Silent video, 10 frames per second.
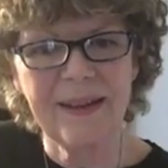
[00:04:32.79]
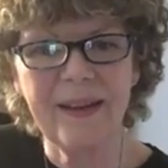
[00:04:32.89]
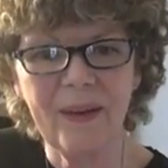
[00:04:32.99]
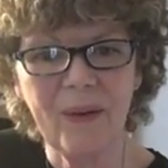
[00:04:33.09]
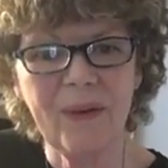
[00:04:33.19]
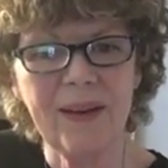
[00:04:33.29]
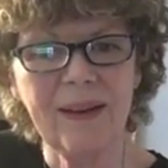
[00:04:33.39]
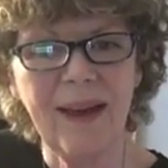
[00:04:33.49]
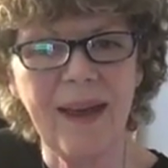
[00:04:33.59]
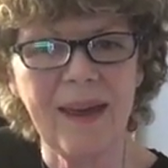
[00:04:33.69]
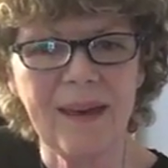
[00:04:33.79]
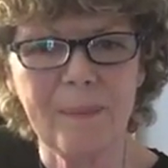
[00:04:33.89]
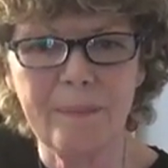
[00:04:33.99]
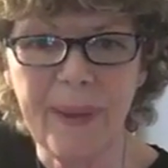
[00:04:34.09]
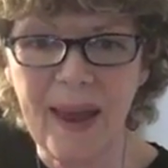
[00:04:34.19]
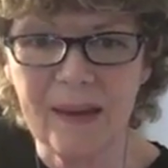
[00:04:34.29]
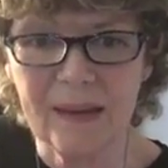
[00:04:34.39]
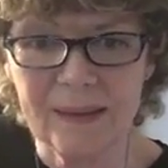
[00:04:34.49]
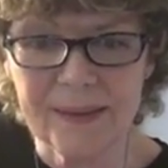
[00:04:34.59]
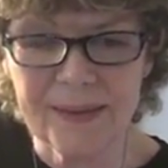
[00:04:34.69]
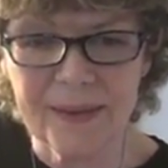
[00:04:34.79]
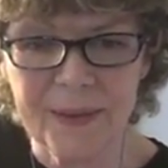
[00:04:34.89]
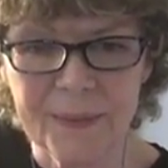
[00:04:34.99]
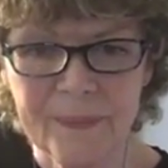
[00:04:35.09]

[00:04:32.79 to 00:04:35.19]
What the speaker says: hearing and balance.